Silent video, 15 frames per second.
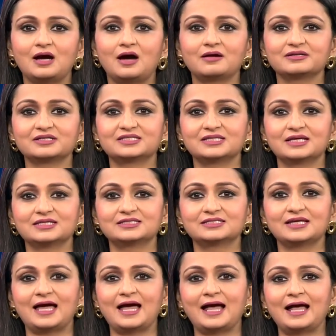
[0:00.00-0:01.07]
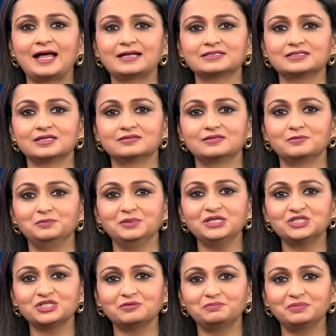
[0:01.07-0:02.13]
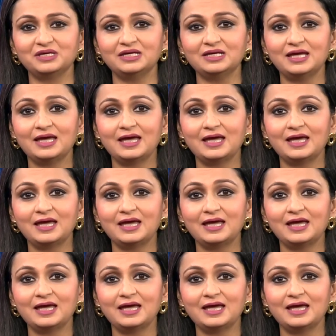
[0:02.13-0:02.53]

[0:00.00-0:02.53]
RSS and the BJP